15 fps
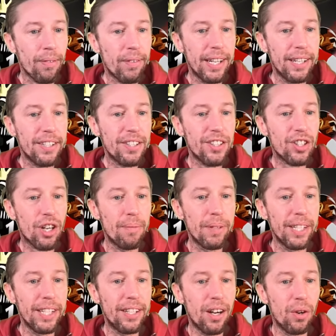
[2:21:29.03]
Lee, this is
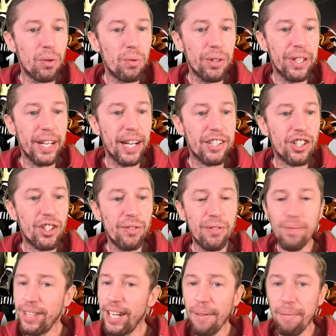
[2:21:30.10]
comedy gold. What the
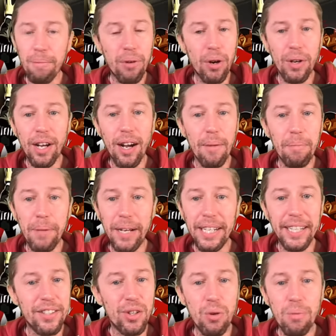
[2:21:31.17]
actual... Yep, bro, can't be
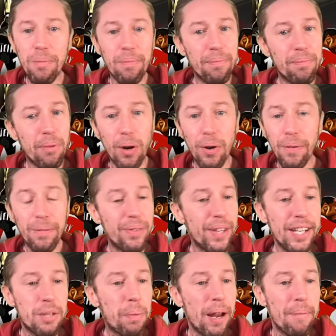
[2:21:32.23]
Diesel. Bro,
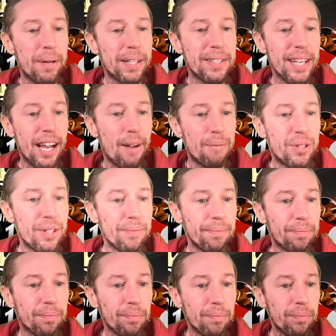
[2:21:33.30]
these people are tapped.
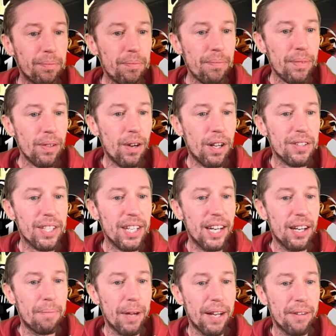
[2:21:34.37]

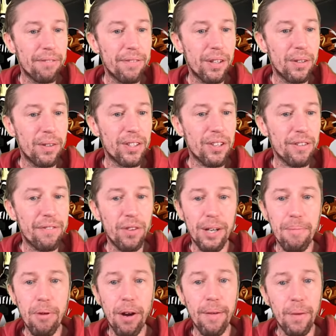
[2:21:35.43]
Arteta ban followers are
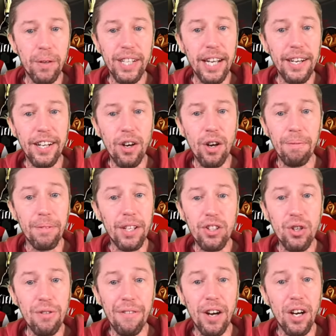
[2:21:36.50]
fully brainwashed. Yeah, they're gone. They're
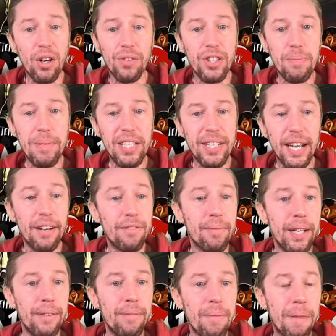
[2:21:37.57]
too far gone to be saved,
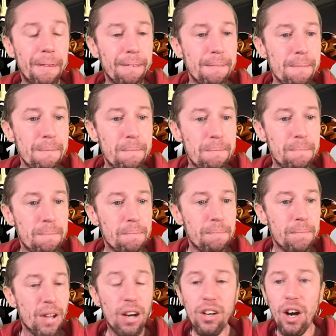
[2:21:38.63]
mate.
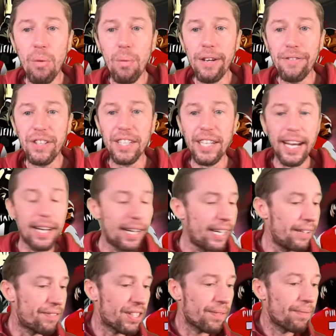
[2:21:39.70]
I can't wait for the day he
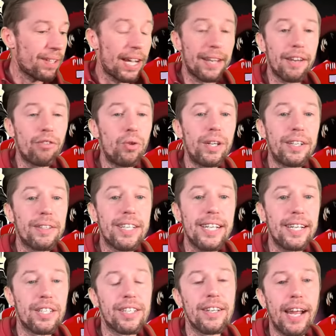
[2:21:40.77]
leaves. Yeah, they're all in
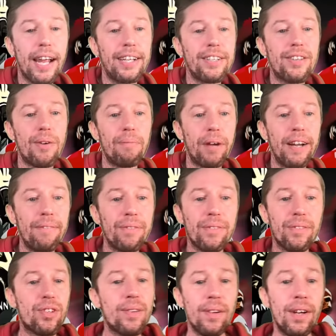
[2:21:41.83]
tears the day he's gone, mate.
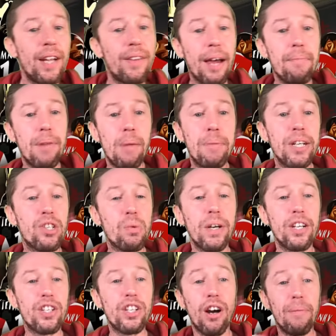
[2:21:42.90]
That Muppet
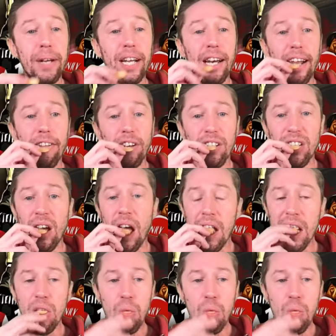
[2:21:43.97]
Twitter show would be hilarious.